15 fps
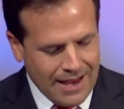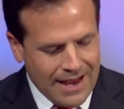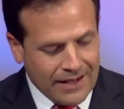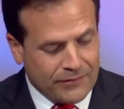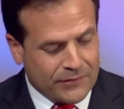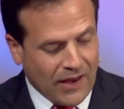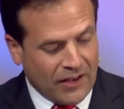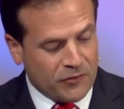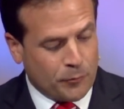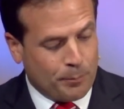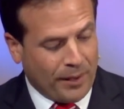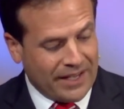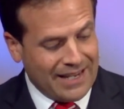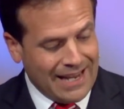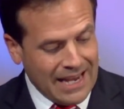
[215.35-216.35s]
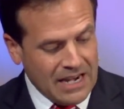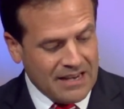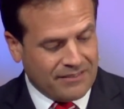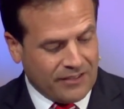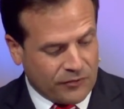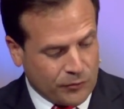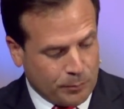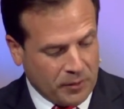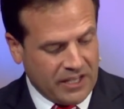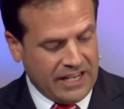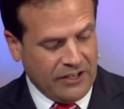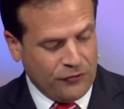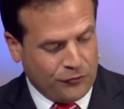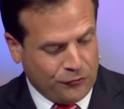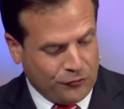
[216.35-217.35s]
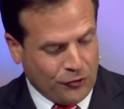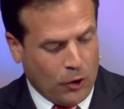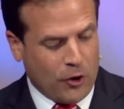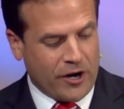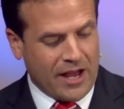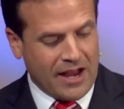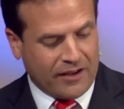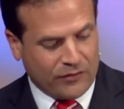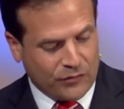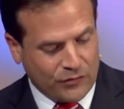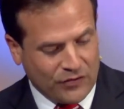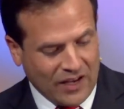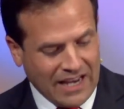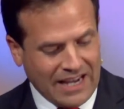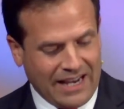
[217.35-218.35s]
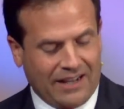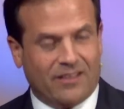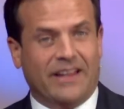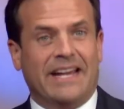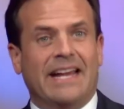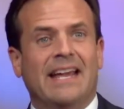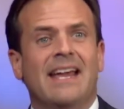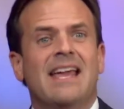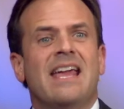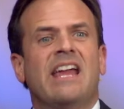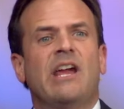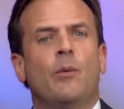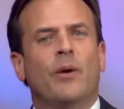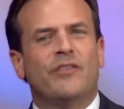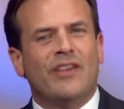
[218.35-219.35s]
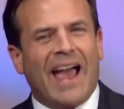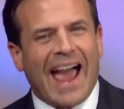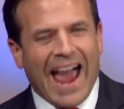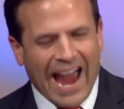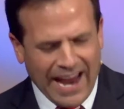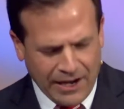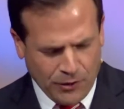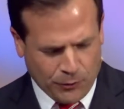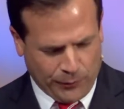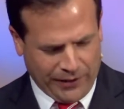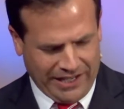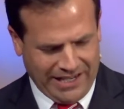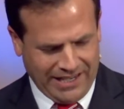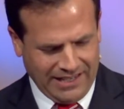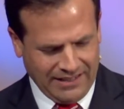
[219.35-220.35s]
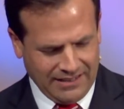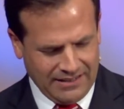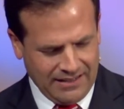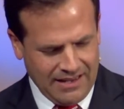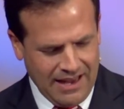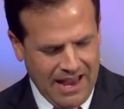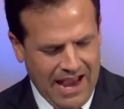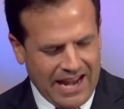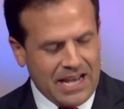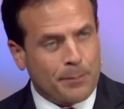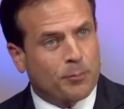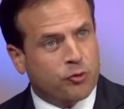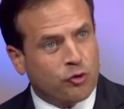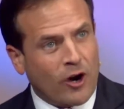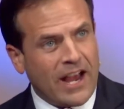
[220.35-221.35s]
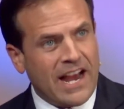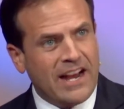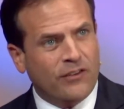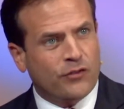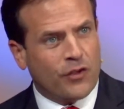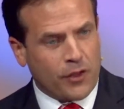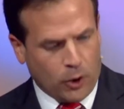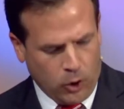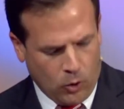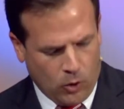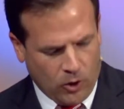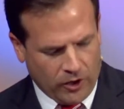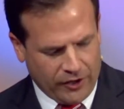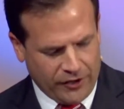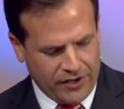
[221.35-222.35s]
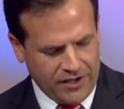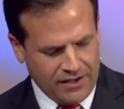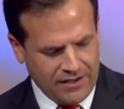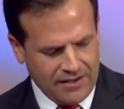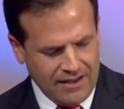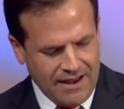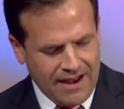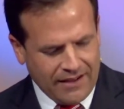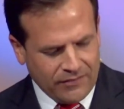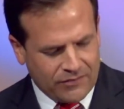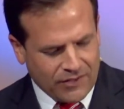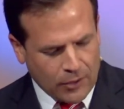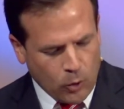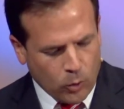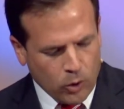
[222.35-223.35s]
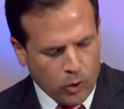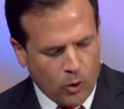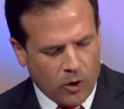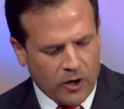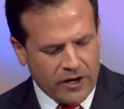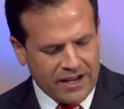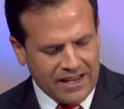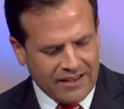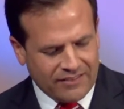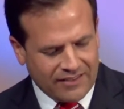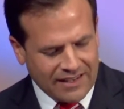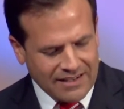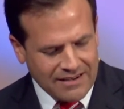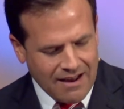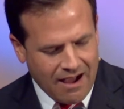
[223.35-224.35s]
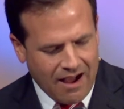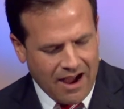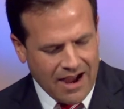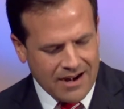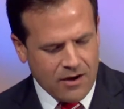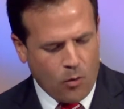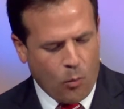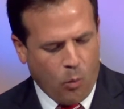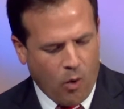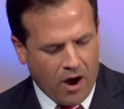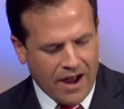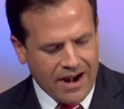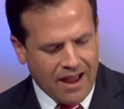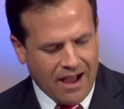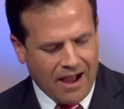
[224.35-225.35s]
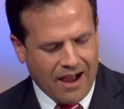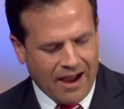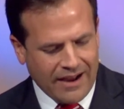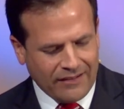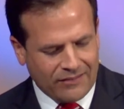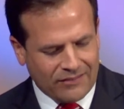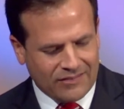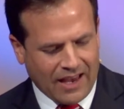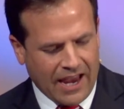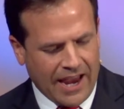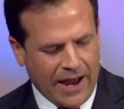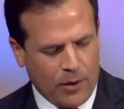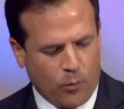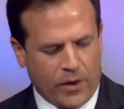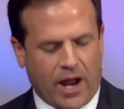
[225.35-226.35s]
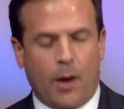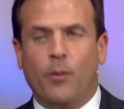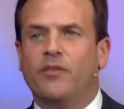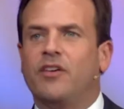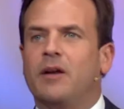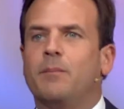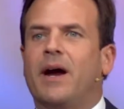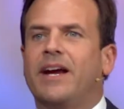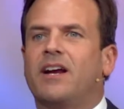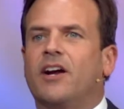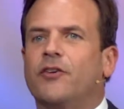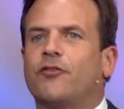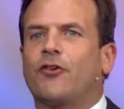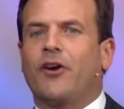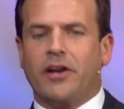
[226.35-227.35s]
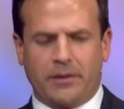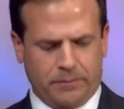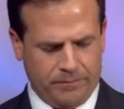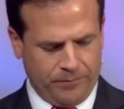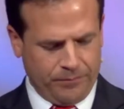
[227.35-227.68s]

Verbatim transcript: It says, But it displeased Jonah exceedingly. He was angry, and he prayed to the Lord and said, O Lord, is it not what I said when I was in my country?